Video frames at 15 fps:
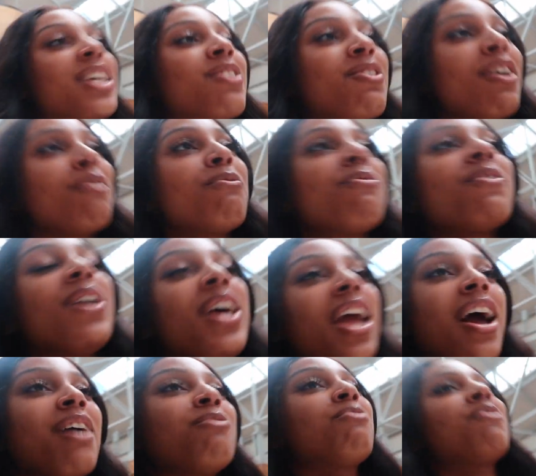like, yo, I'm
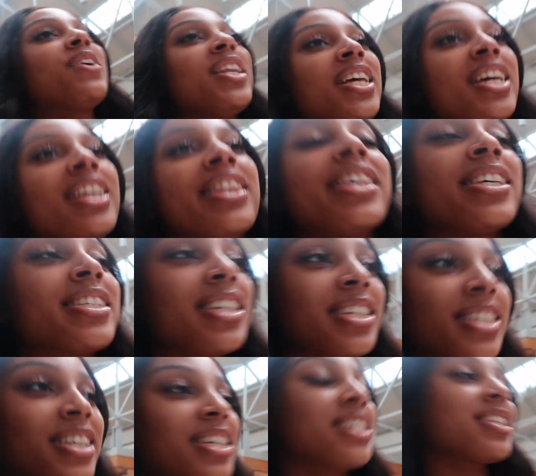I'm feeling this, this,
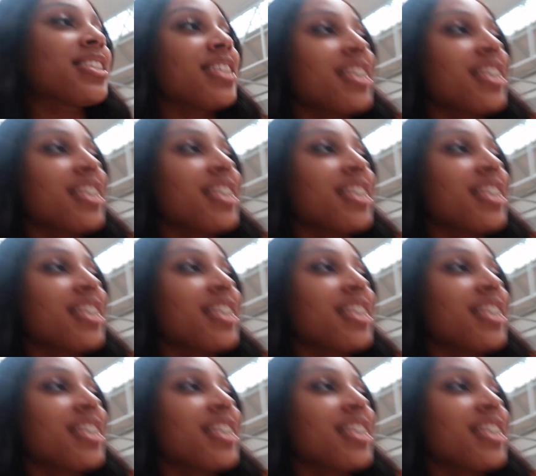this.